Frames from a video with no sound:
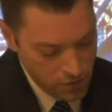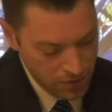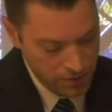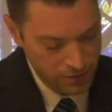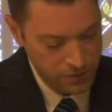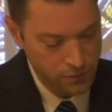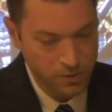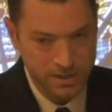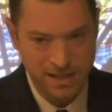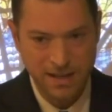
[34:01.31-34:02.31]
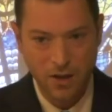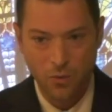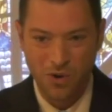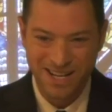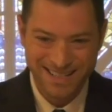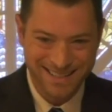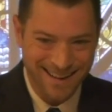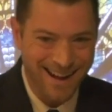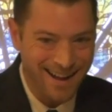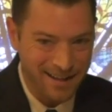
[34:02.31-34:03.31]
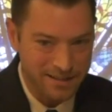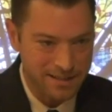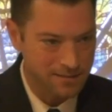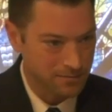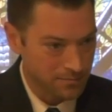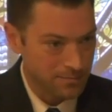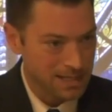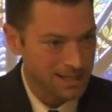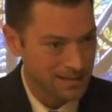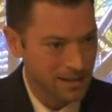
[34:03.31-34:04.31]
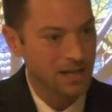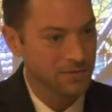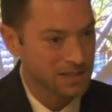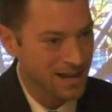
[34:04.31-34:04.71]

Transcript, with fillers: turned towards what is God's, meaning life is